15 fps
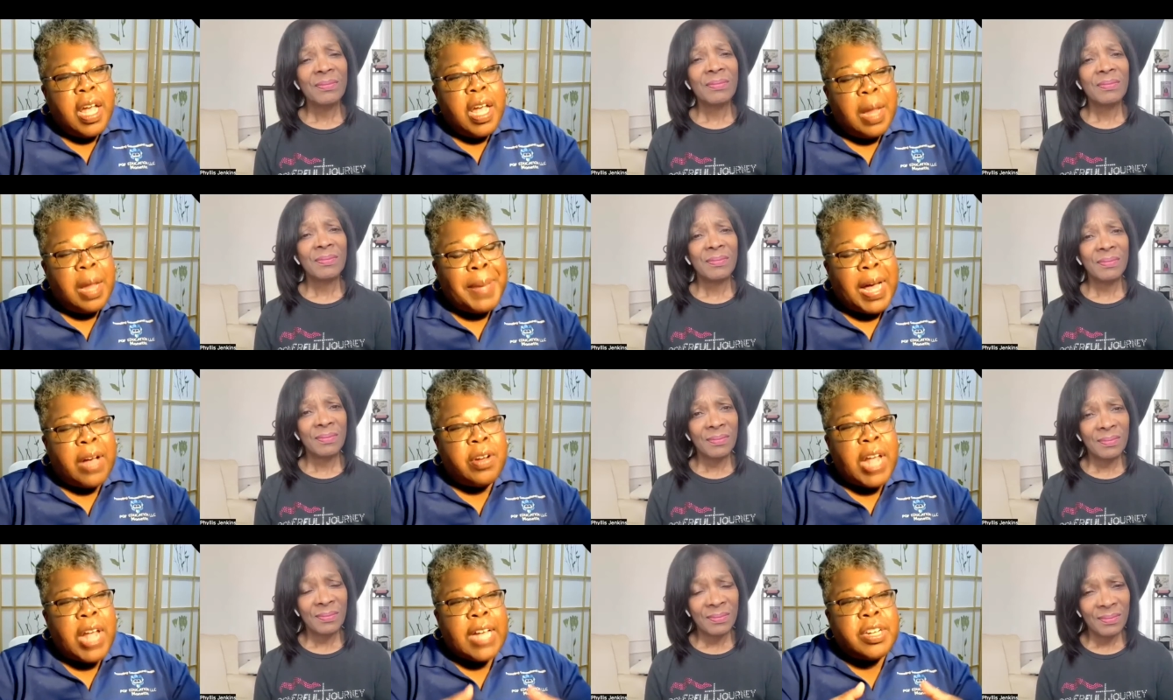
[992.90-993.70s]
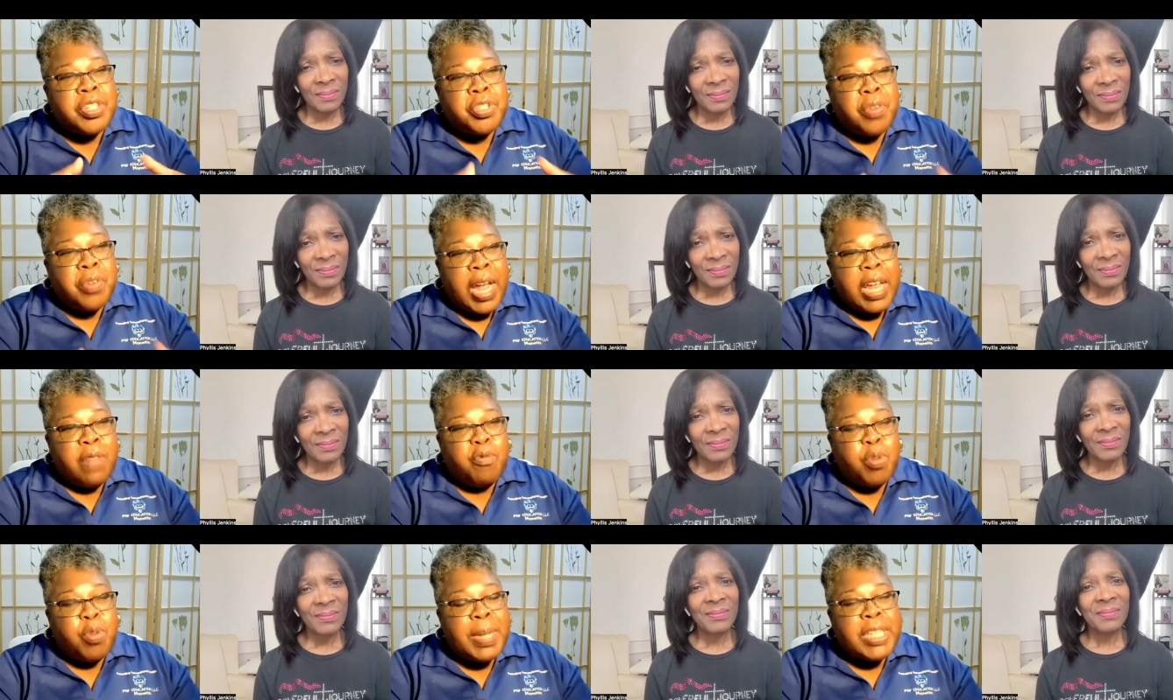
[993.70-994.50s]
Speaker 1: about how to track
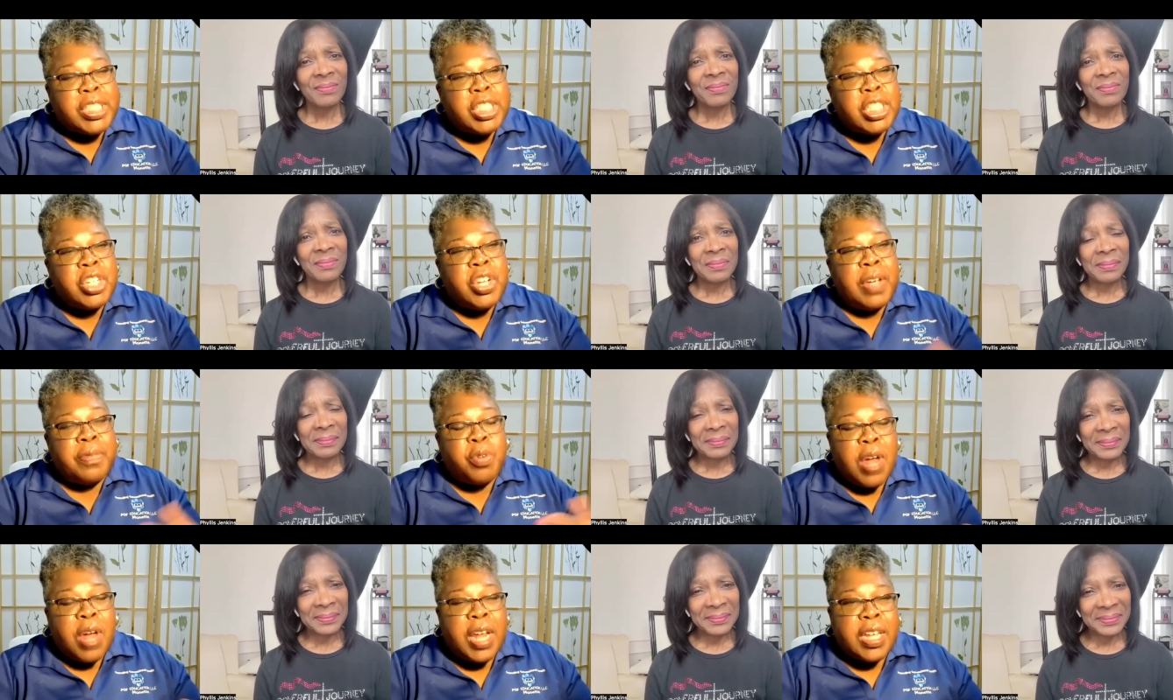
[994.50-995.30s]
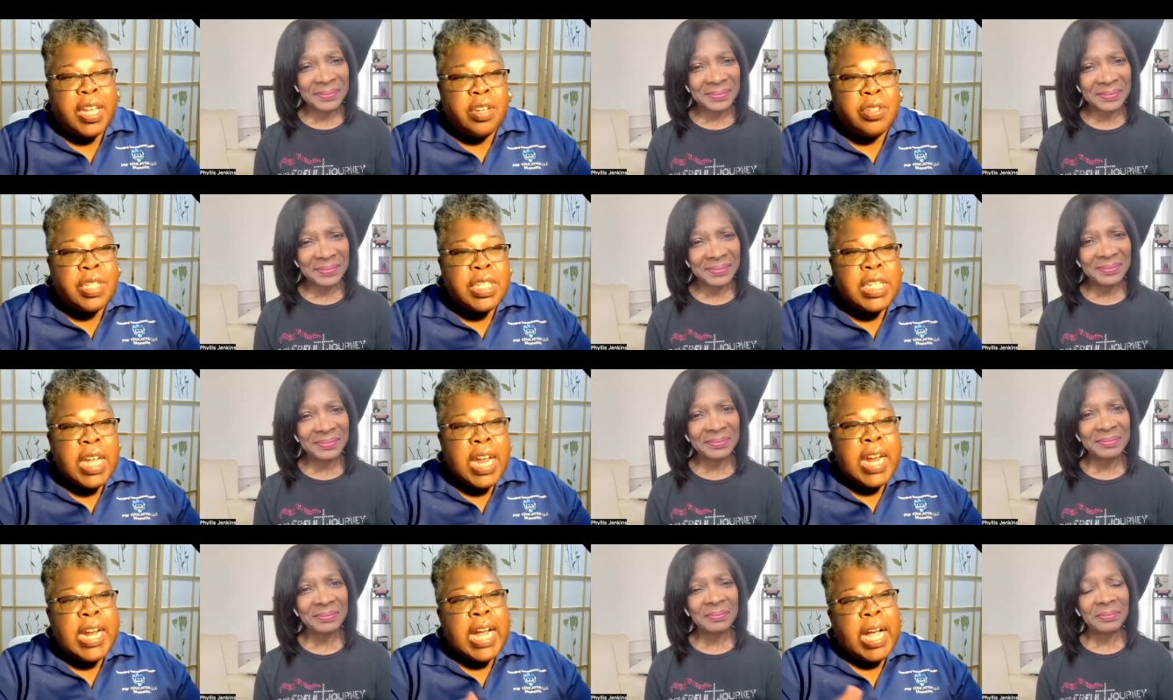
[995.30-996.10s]
information. You have chronic illness.
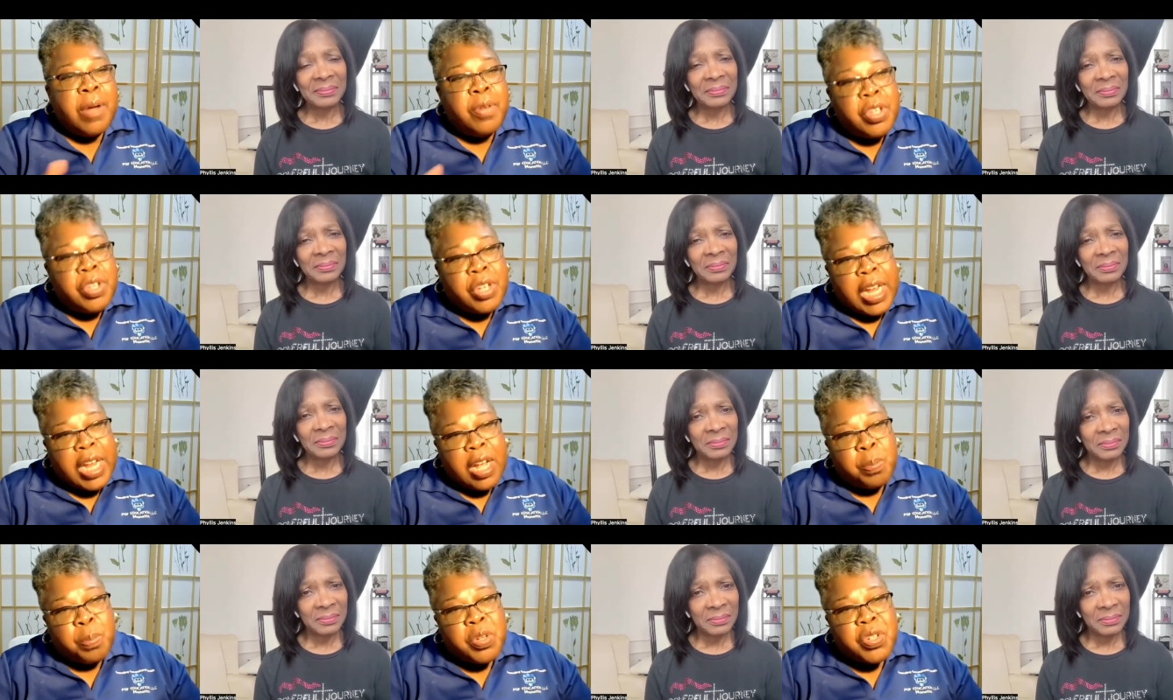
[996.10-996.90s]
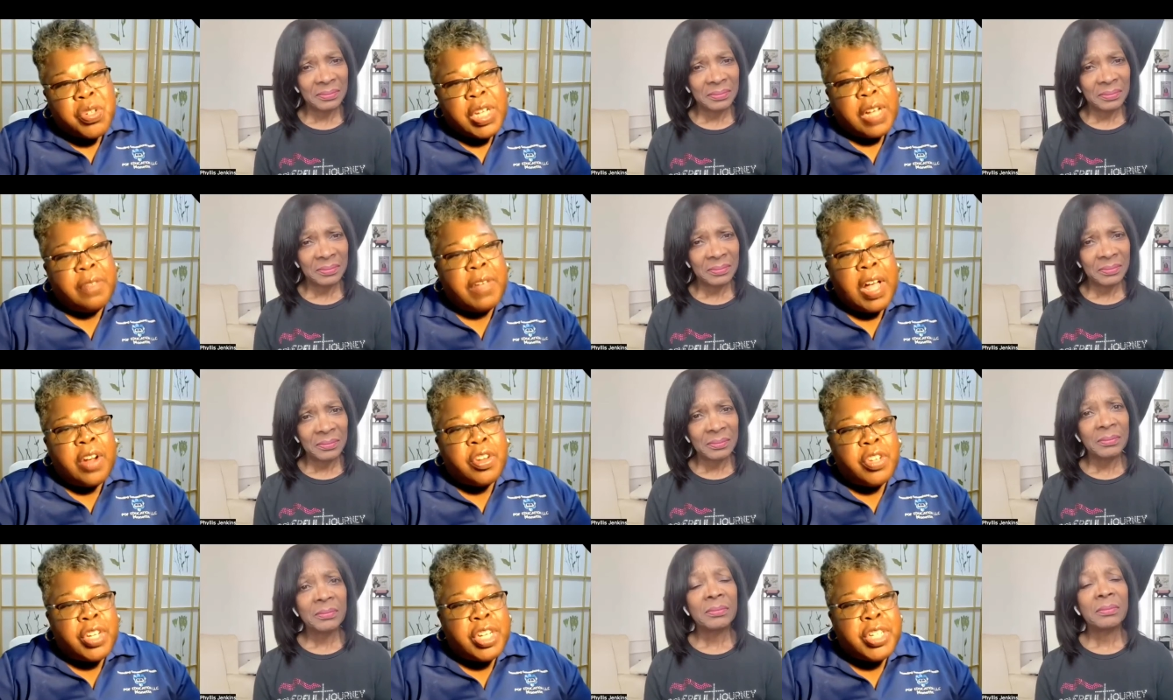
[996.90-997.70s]
How are you going to help yourself? How
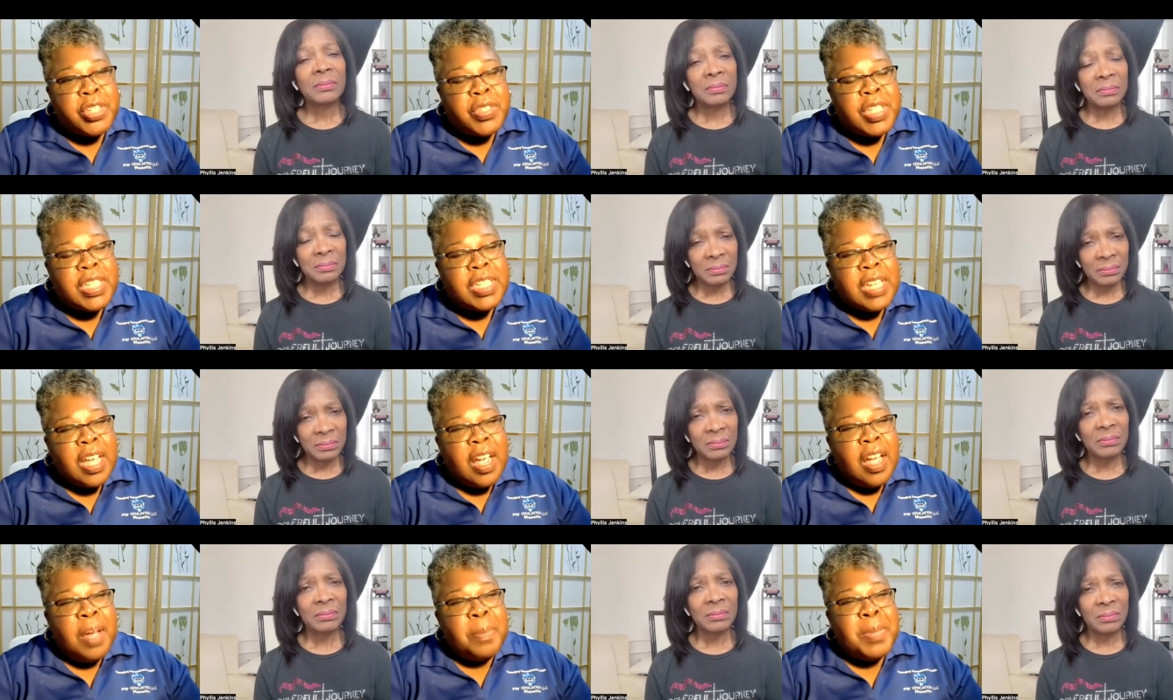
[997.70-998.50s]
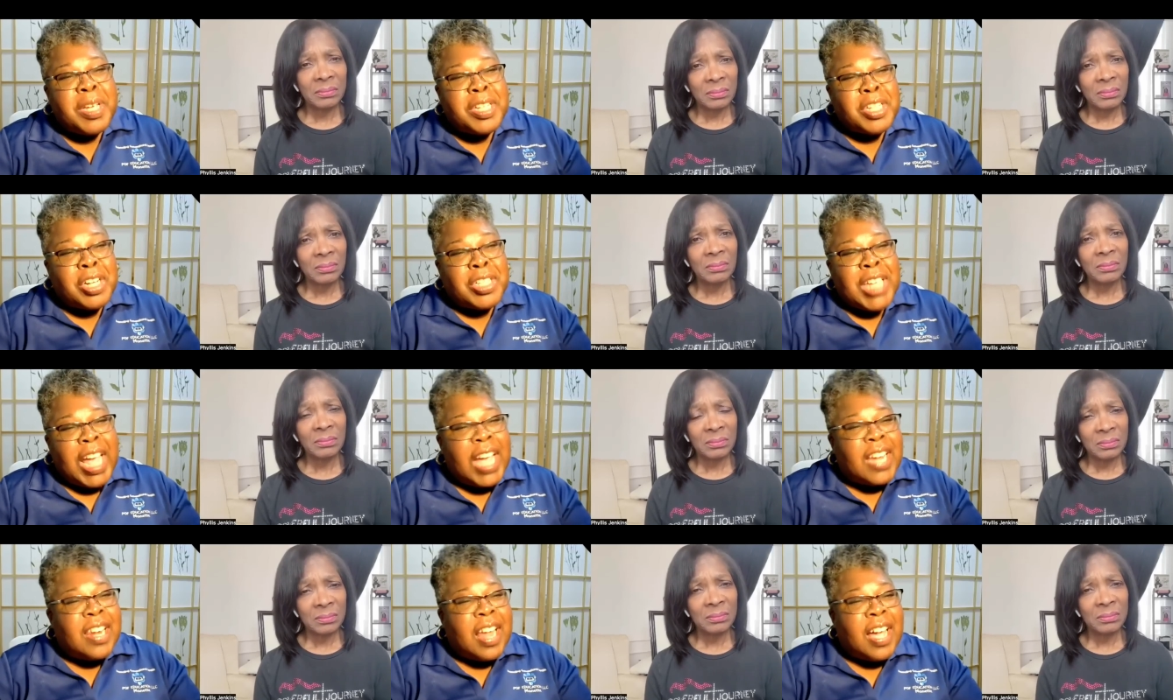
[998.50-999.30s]
are you going to do this? Mm-hmm. Because our
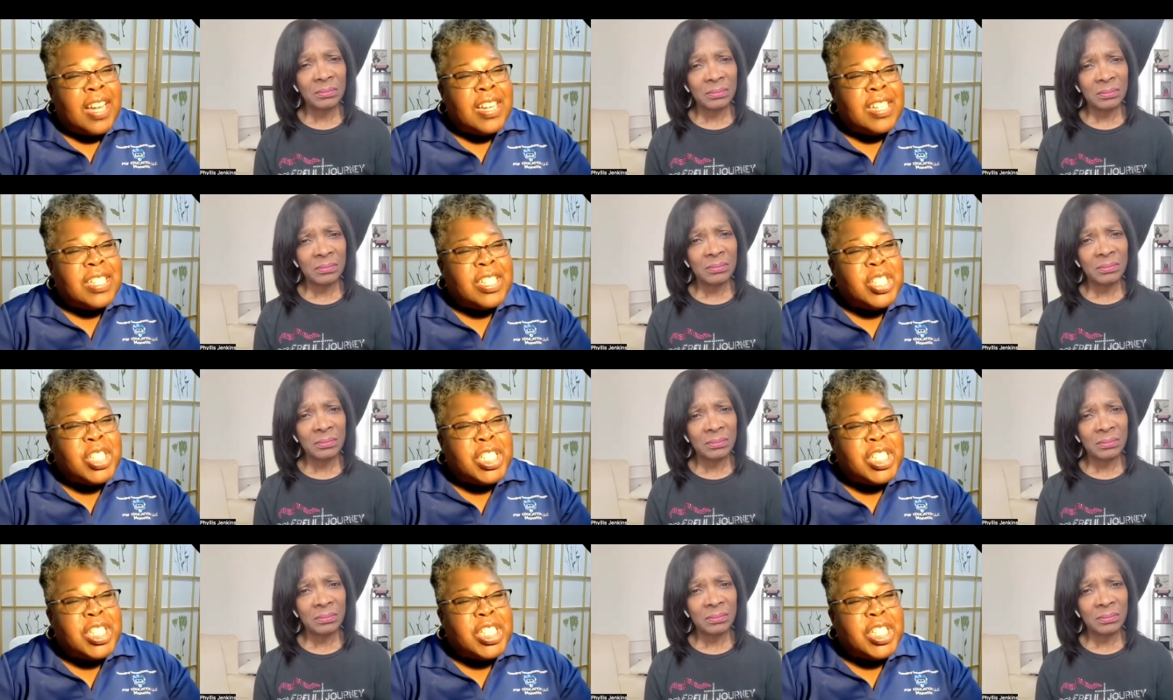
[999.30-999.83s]
tagline is